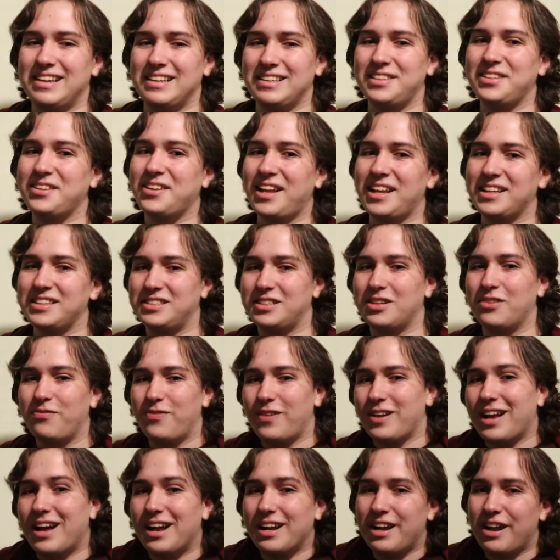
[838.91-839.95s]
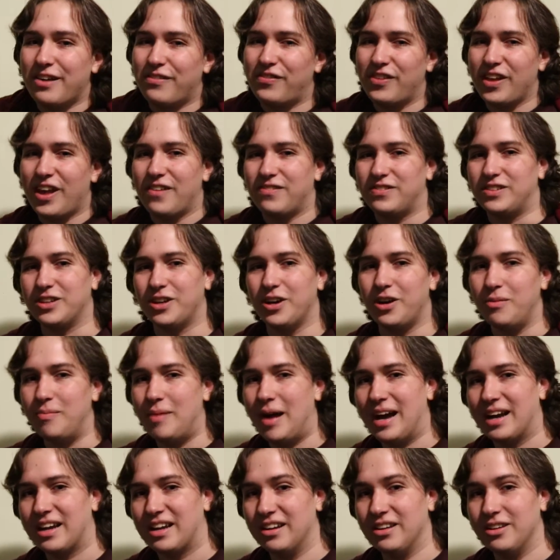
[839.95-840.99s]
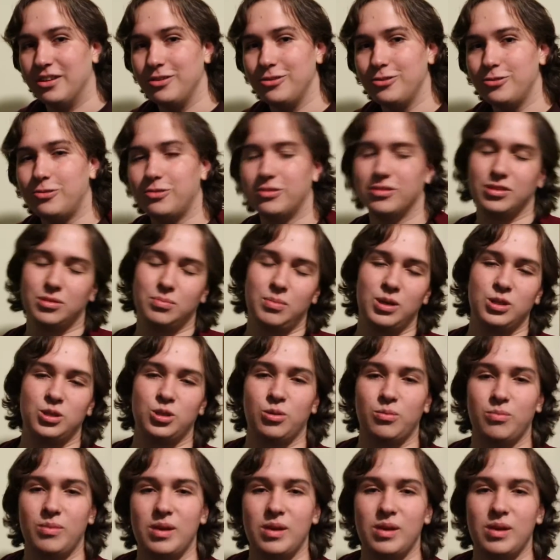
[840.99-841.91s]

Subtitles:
So that's something I definitely have to go back and do, especially